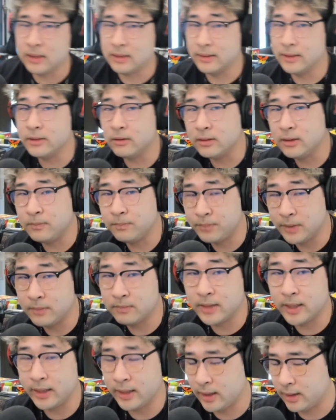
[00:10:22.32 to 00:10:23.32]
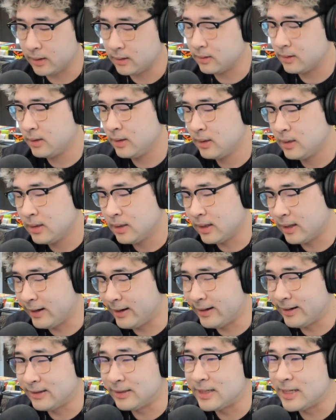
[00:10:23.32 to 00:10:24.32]
literally bit my hand,
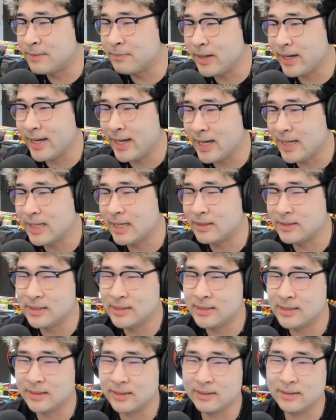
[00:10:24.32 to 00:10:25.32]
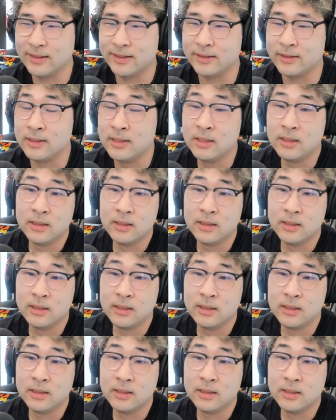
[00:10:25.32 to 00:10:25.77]
and in my head I was just thinking like,